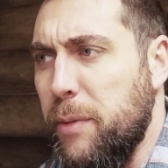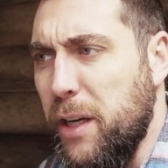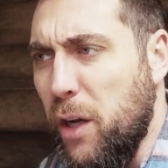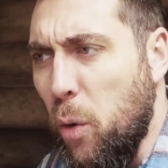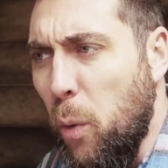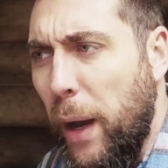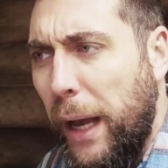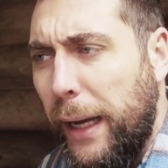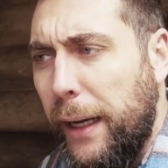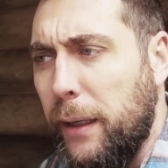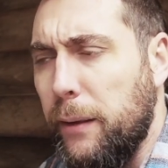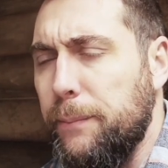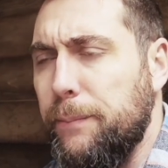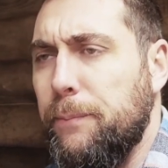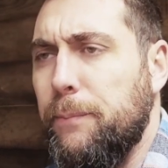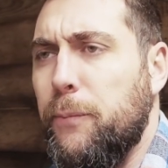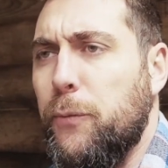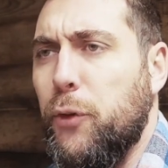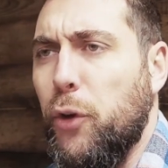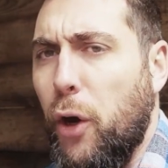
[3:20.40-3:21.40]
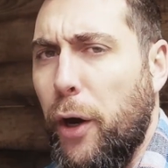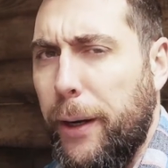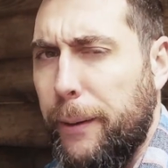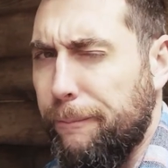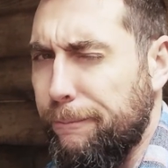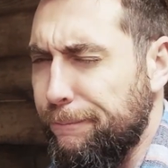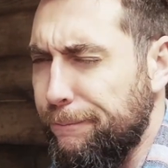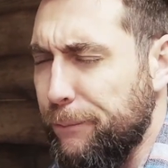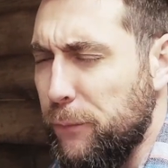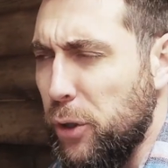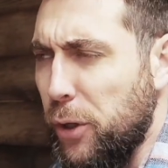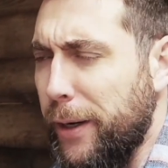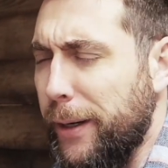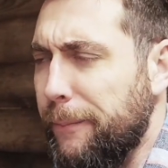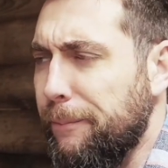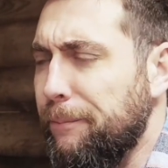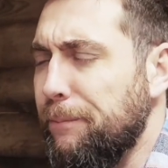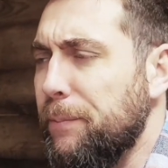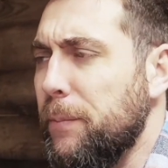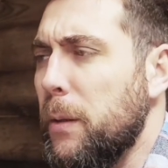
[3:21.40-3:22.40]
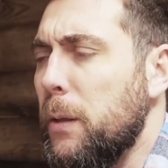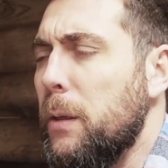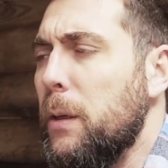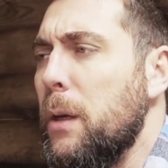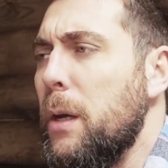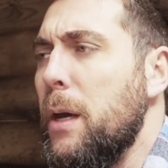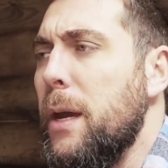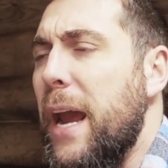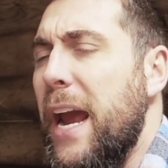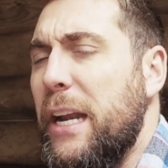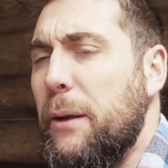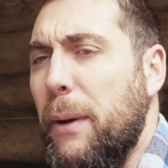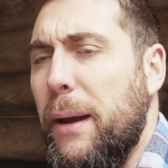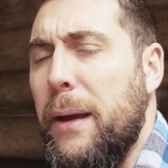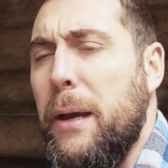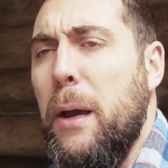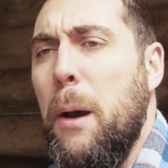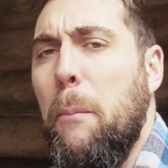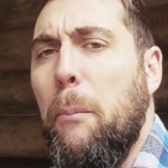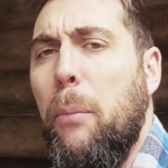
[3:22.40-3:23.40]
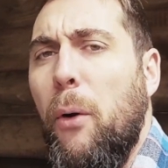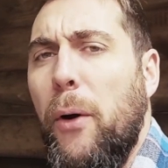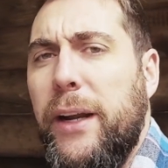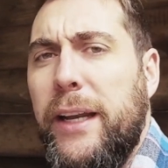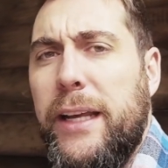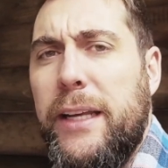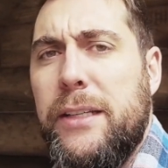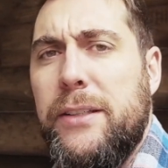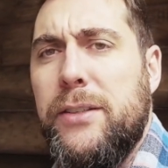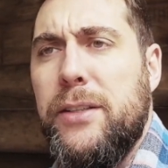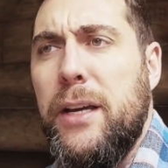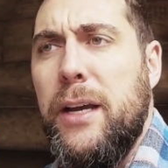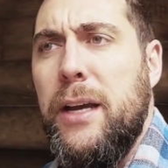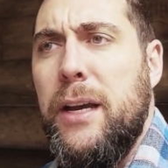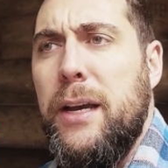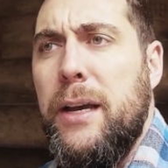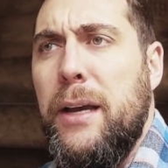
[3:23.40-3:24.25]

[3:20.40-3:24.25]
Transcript: be quick. Sorry. Anyway, point is,